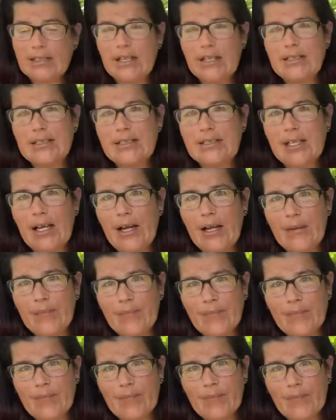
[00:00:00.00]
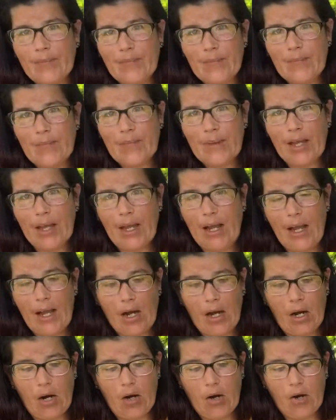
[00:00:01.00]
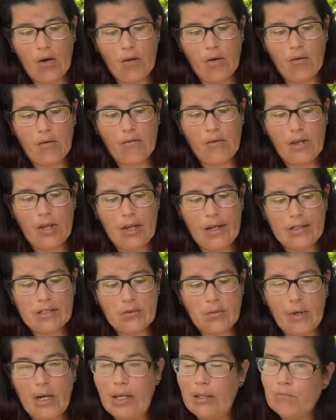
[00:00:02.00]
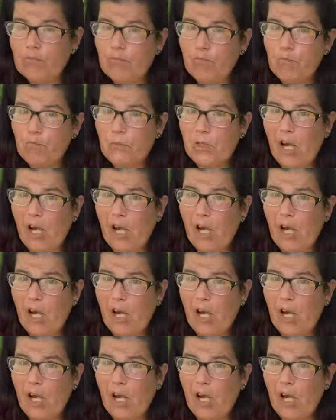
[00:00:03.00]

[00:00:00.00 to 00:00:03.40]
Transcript: That's how VH1